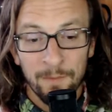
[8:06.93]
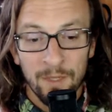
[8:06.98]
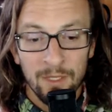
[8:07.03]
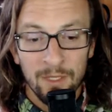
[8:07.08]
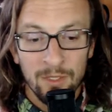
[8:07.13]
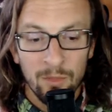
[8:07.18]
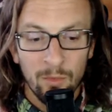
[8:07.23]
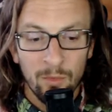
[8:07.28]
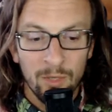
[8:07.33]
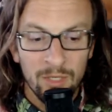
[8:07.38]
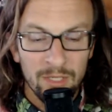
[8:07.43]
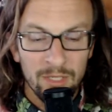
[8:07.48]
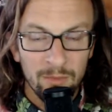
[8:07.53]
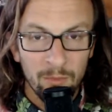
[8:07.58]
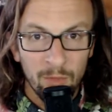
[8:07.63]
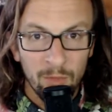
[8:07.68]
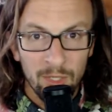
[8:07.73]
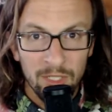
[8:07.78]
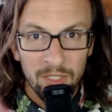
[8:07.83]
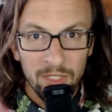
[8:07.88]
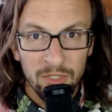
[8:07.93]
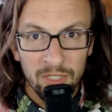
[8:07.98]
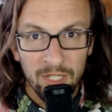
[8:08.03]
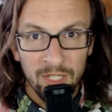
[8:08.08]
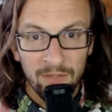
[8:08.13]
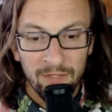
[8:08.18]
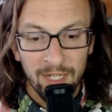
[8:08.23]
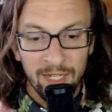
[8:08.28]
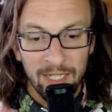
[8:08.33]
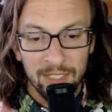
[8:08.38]
So, what are some questions you
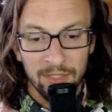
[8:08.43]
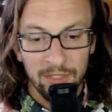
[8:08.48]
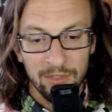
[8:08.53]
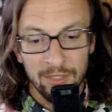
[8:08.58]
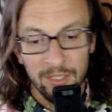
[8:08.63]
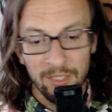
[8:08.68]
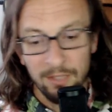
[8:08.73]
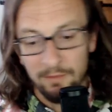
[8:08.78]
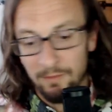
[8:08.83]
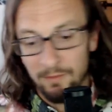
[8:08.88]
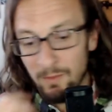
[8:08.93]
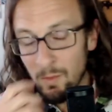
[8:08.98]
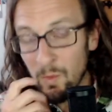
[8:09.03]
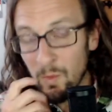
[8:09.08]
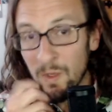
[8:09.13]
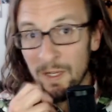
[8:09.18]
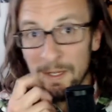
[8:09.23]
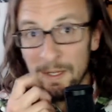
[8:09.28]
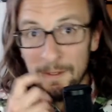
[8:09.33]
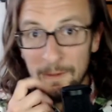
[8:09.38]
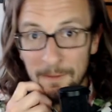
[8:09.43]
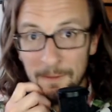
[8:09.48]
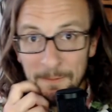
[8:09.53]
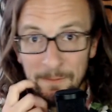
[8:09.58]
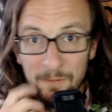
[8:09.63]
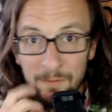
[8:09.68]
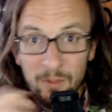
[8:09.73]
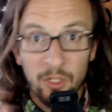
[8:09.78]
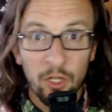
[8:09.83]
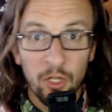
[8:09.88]
have to ask yourself? One,
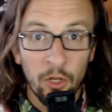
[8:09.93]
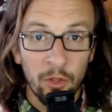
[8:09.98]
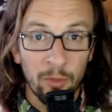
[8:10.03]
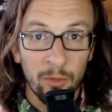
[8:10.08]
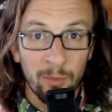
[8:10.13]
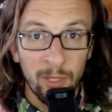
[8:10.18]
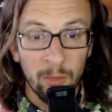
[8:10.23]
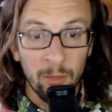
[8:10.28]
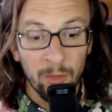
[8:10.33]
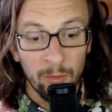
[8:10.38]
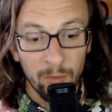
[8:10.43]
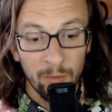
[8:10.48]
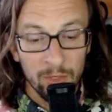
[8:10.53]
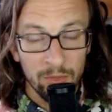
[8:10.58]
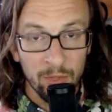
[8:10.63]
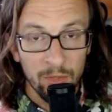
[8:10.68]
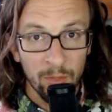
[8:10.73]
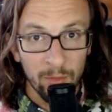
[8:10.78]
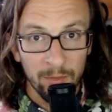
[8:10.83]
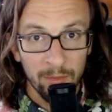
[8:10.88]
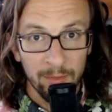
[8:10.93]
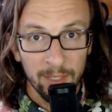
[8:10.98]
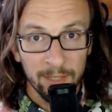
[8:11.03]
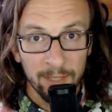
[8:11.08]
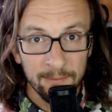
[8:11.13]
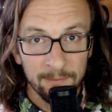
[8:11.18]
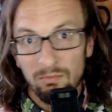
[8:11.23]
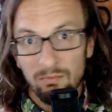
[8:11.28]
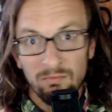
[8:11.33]
you can go to the big one what's wrong with me?